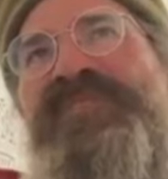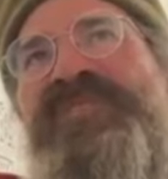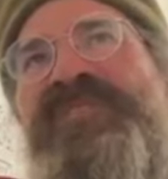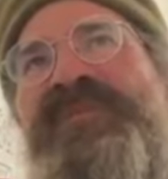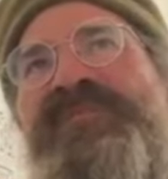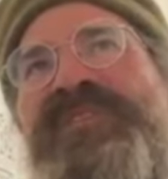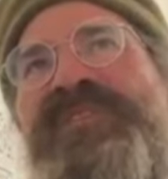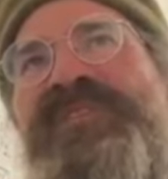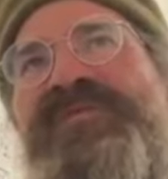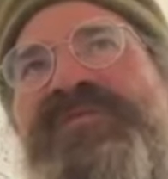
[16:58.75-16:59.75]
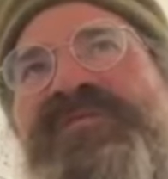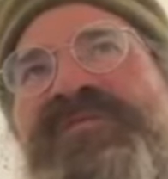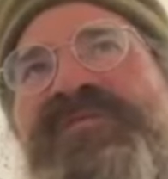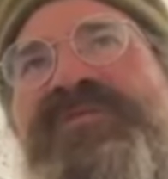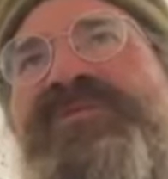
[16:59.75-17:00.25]
something you
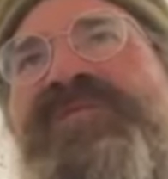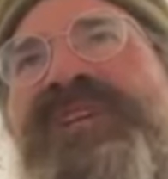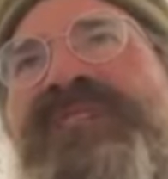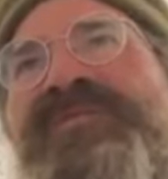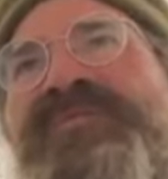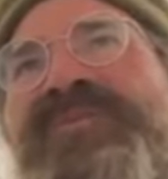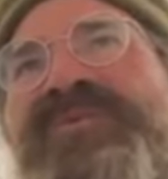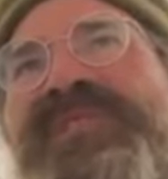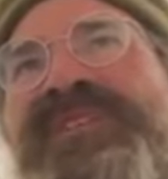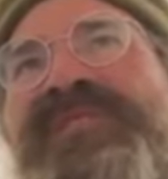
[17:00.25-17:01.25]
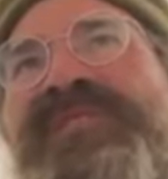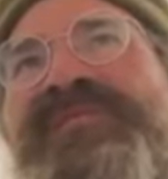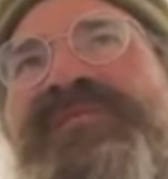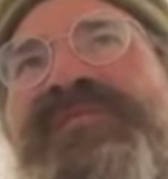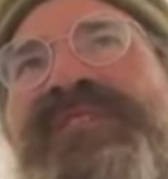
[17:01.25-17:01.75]
do that you
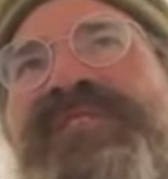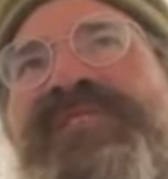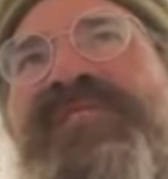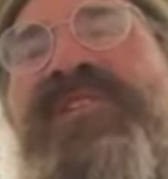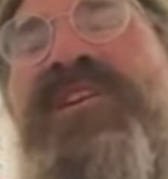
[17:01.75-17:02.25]
believe in your